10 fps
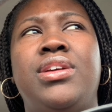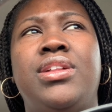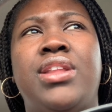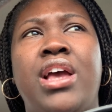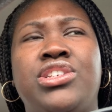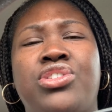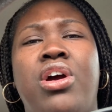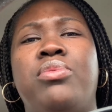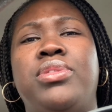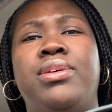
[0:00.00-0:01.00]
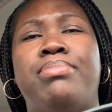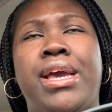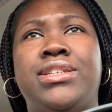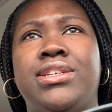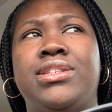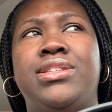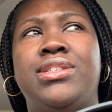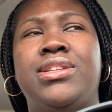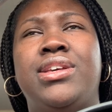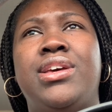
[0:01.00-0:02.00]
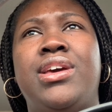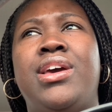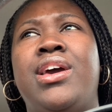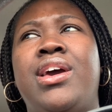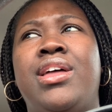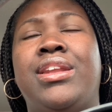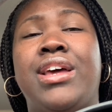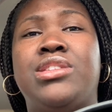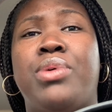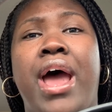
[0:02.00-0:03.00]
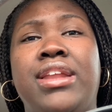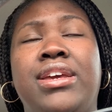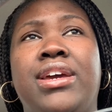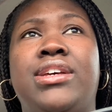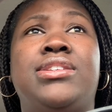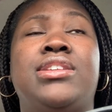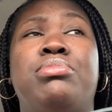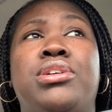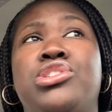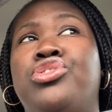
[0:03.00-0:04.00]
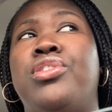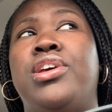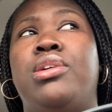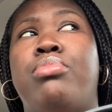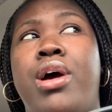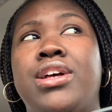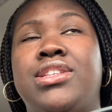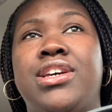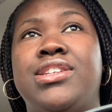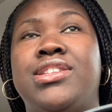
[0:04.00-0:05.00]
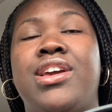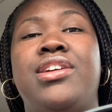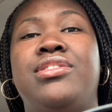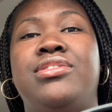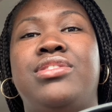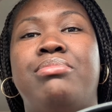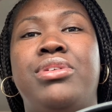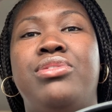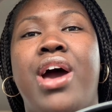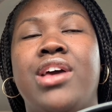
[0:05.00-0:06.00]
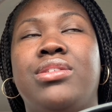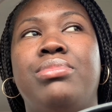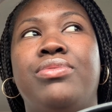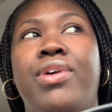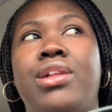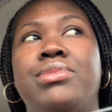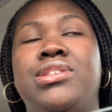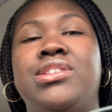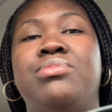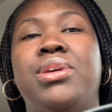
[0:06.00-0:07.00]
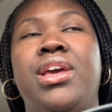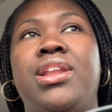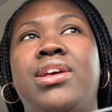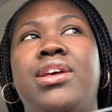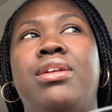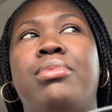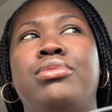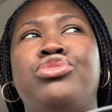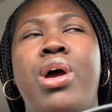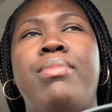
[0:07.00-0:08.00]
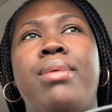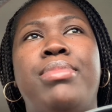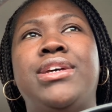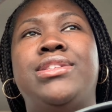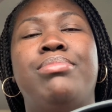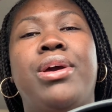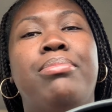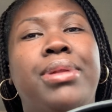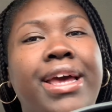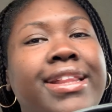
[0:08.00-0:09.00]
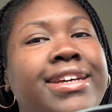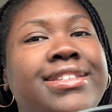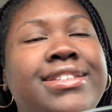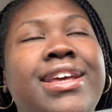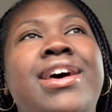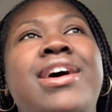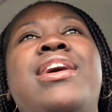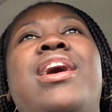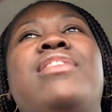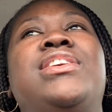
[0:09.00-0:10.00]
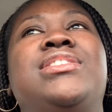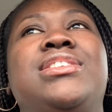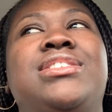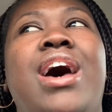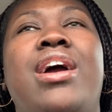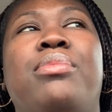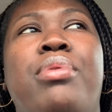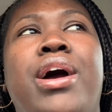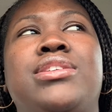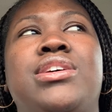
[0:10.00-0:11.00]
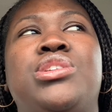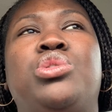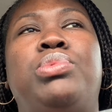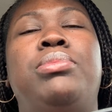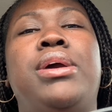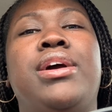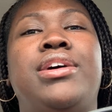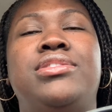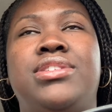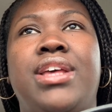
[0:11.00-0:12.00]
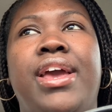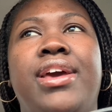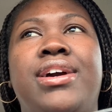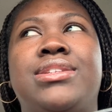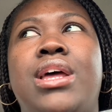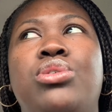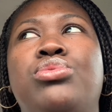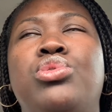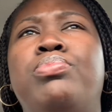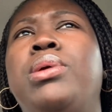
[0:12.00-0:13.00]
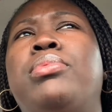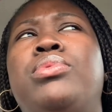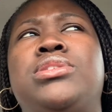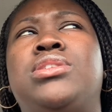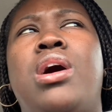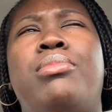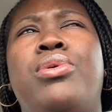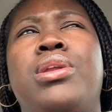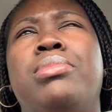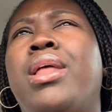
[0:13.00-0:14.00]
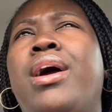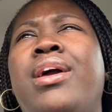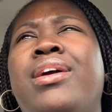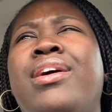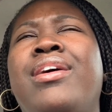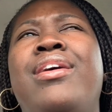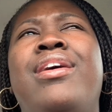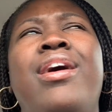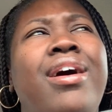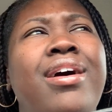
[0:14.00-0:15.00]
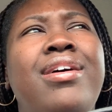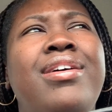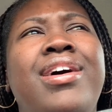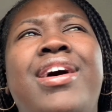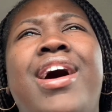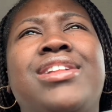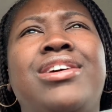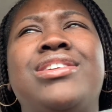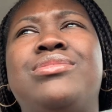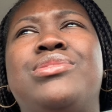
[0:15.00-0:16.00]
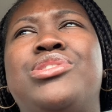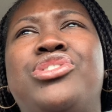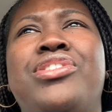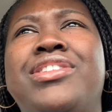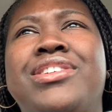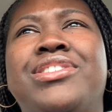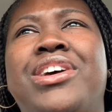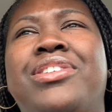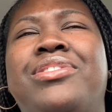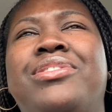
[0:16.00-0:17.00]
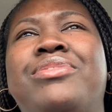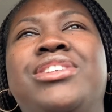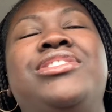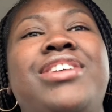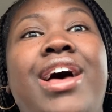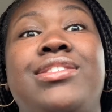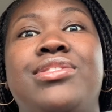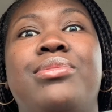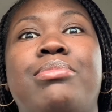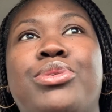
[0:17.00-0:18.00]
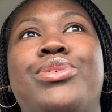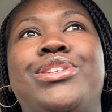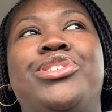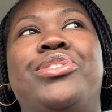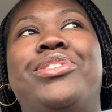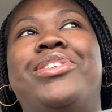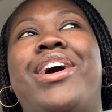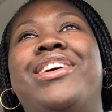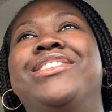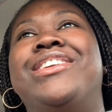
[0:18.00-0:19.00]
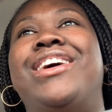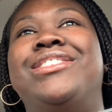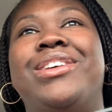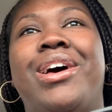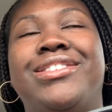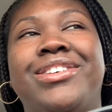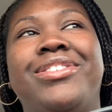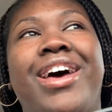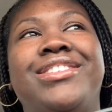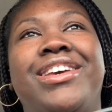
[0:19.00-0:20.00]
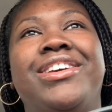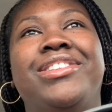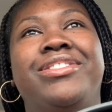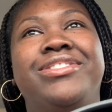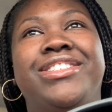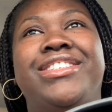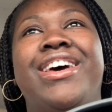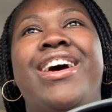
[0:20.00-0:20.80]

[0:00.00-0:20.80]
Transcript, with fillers: let's start with the basis. That's what I did. This has been a journey and a process, and some of you guys have been following me since the beginning, and I'm gonna try my best to make a playlist of this entire process so people can understand, because I know new people will just come on and be like, huh? I thought this was a journaling channel, which I'm going to journal, you guys. I still like taking notes.